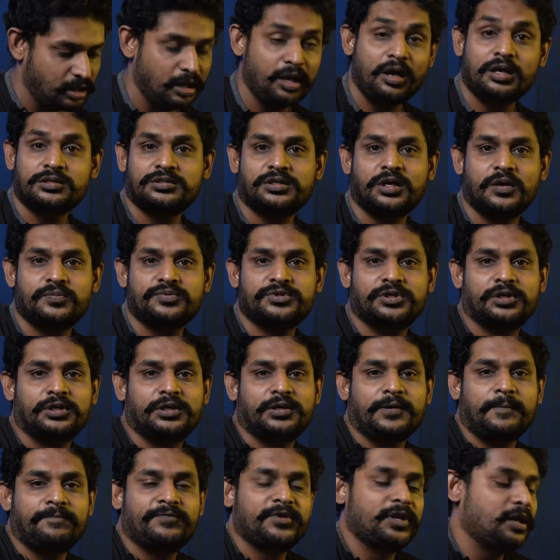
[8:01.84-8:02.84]
The last
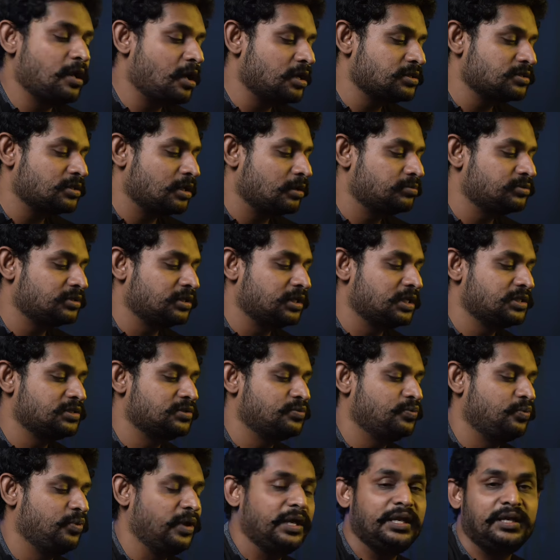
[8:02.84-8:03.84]
option
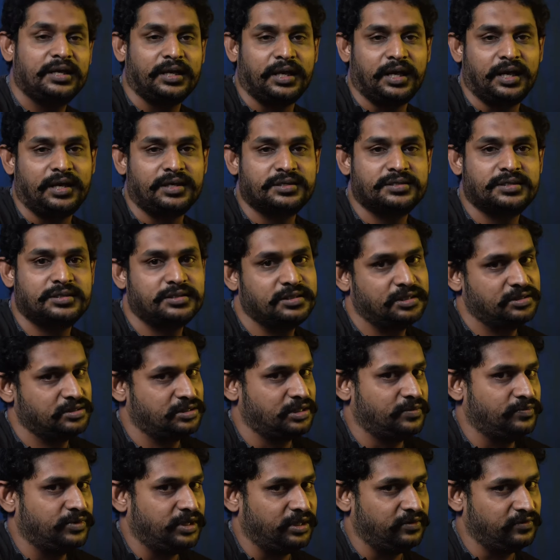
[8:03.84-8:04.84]
is vignette. This is
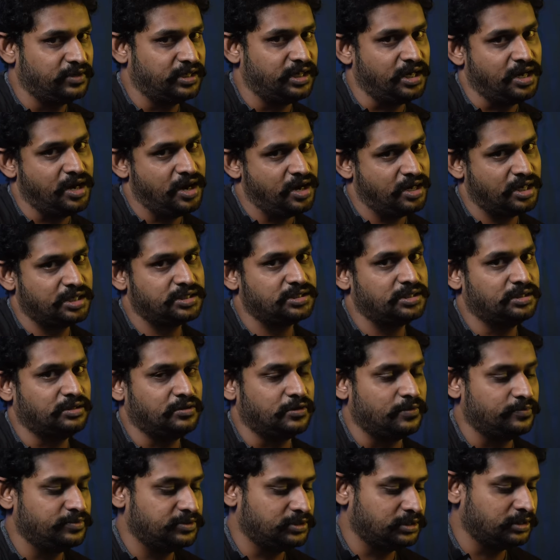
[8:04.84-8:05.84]
something very
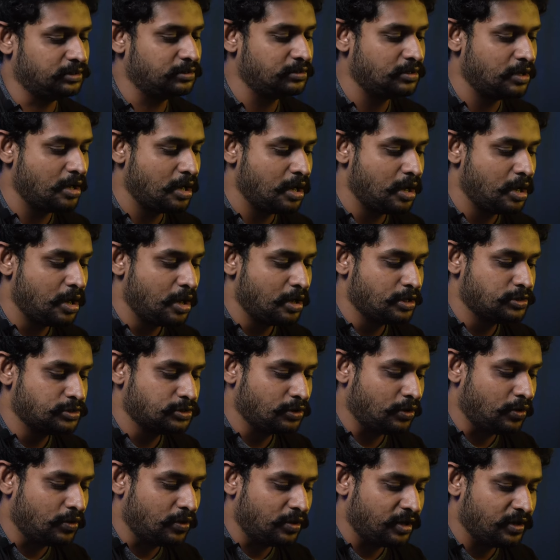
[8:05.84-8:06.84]
interesting option.
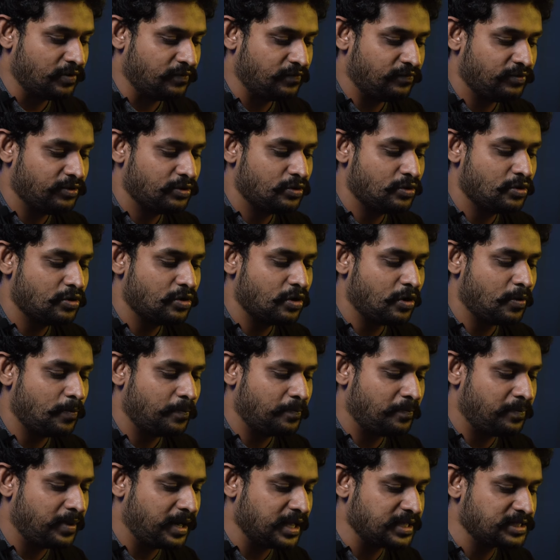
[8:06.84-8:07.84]
So if you
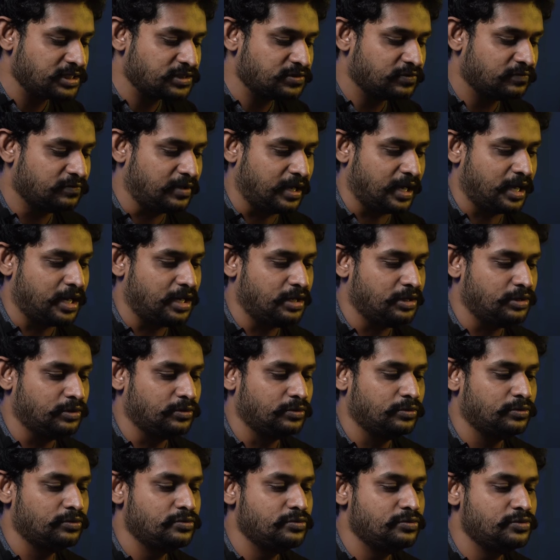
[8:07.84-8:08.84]
go plus
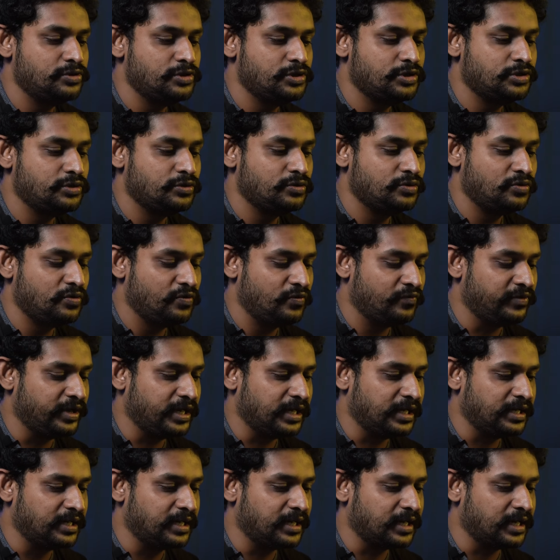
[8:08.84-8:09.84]
value, you
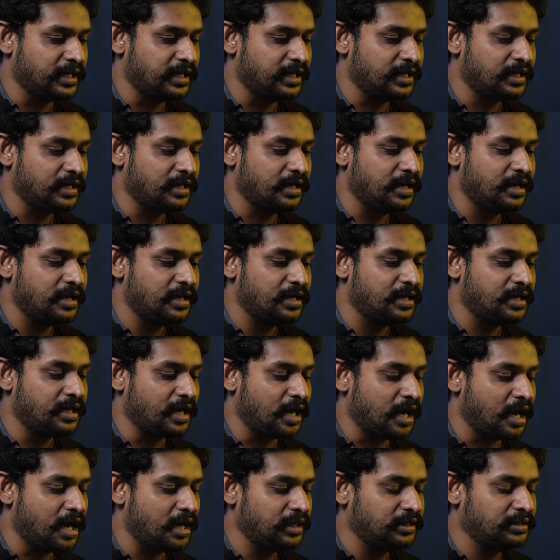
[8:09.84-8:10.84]
will get a
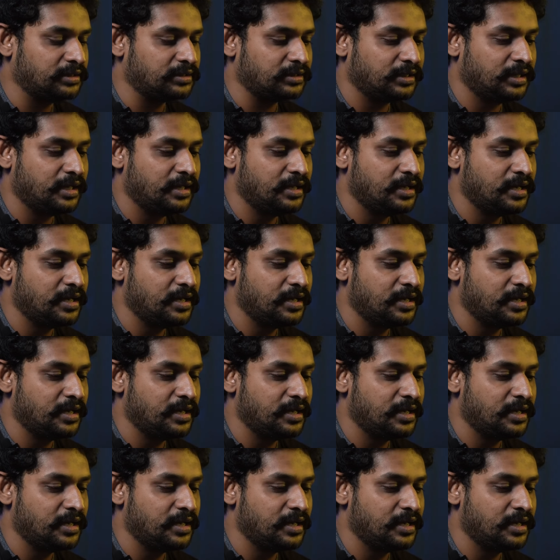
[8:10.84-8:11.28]
dark